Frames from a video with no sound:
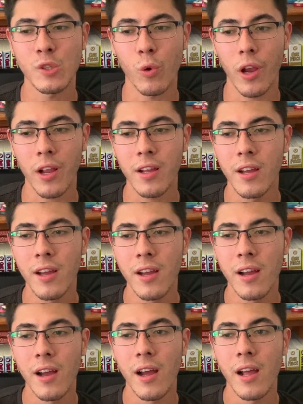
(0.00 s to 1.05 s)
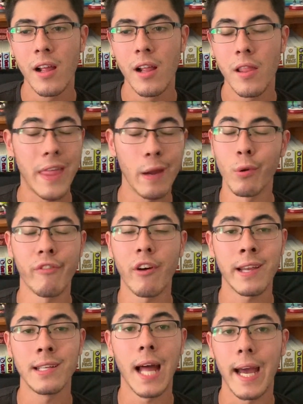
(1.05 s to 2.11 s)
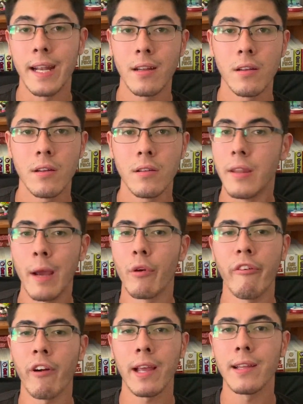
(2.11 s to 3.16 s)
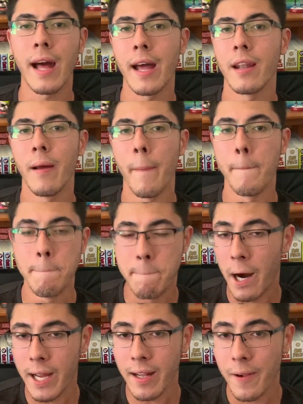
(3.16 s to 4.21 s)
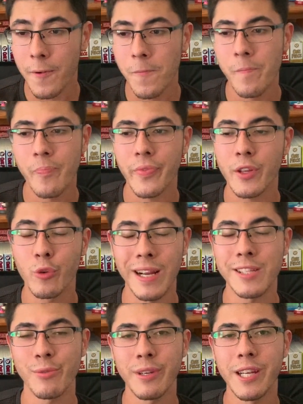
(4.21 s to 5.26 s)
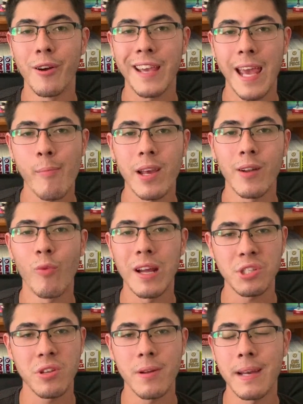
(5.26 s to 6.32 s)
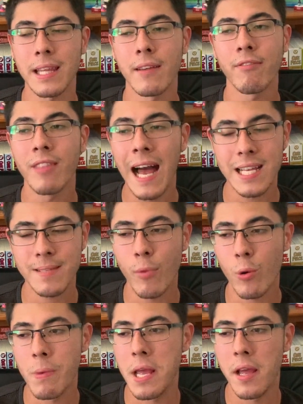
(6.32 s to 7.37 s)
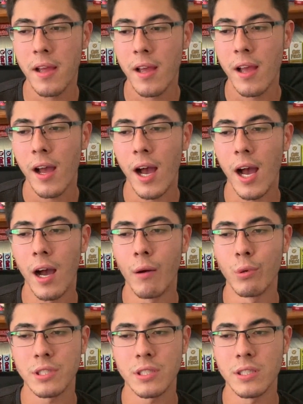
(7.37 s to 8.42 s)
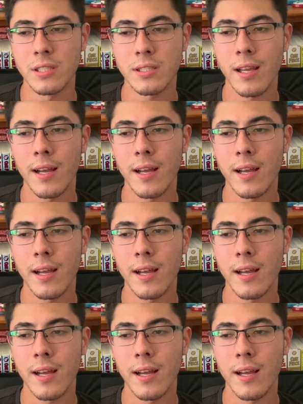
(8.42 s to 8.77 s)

quirk. They would have fucking died. They would have fucking died. But Gran Torino came in and rescued them at the last moment, which is